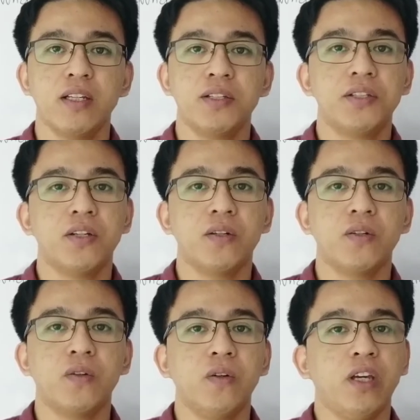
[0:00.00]

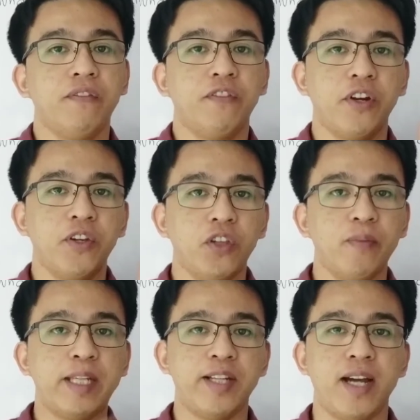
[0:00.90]
So, if you're new to
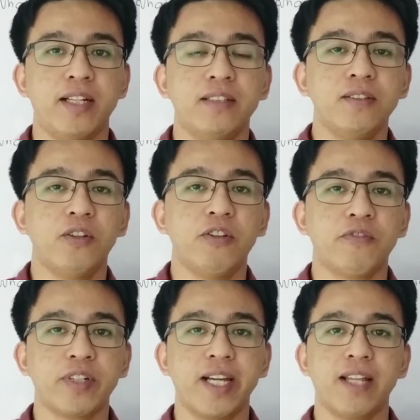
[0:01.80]
my channel, don't
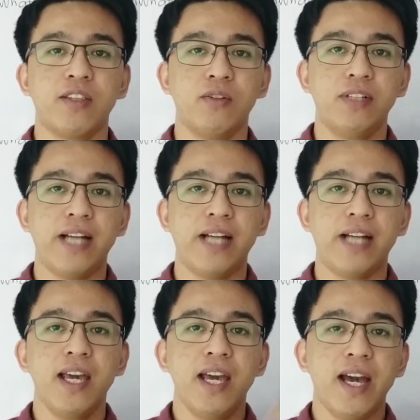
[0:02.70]
forget to
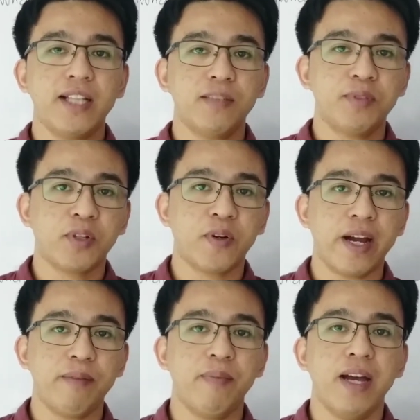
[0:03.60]
like and
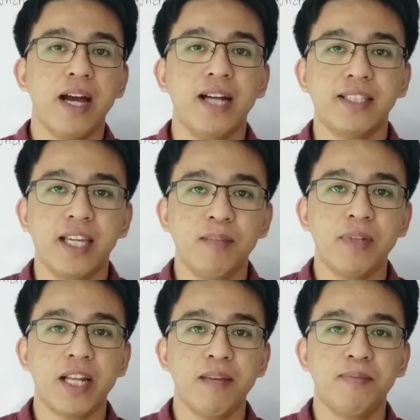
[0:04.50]
subscribe at i-hit na
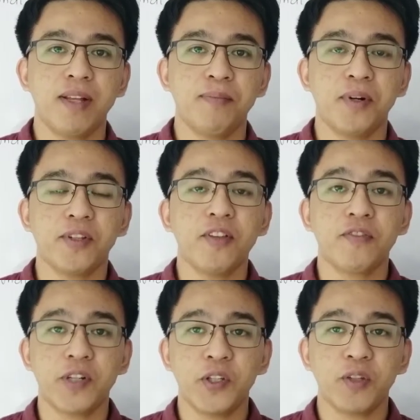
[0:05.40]
rin yung bell button
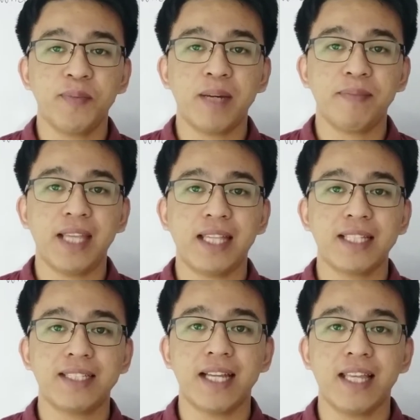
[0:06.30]
for you to be
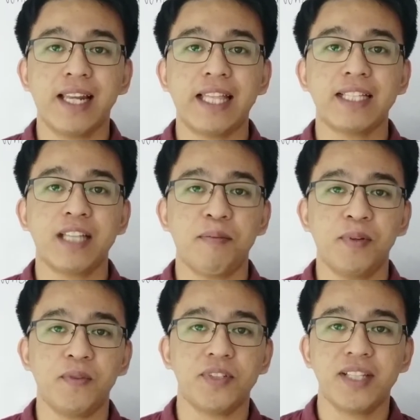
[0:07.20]
updated sa ating latest
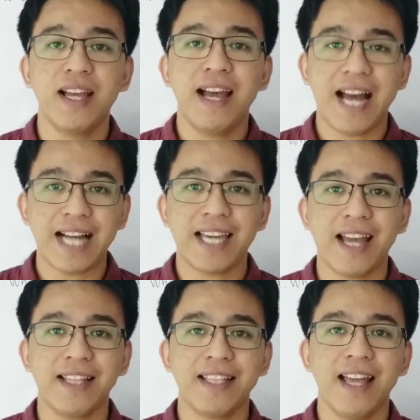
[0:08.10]
uploads.
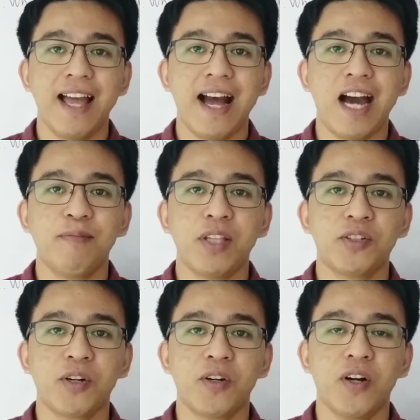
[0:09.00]
Again, I'm
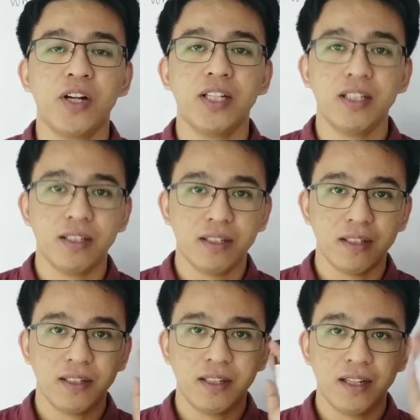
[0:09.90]
MathTeacherGon.
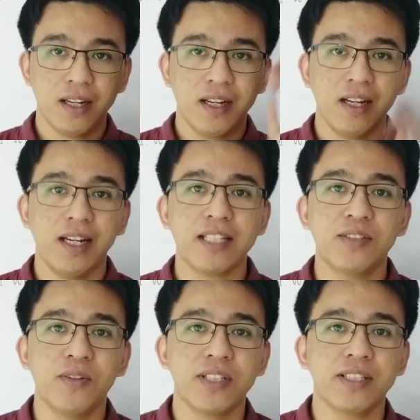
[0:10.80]
Let's
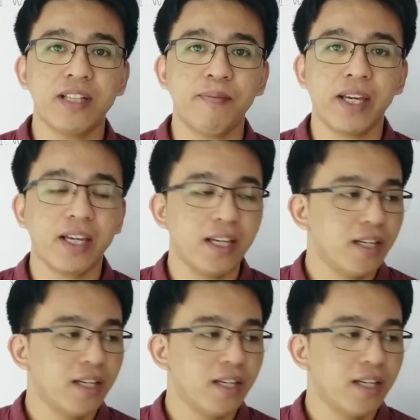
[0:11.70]
do this topic.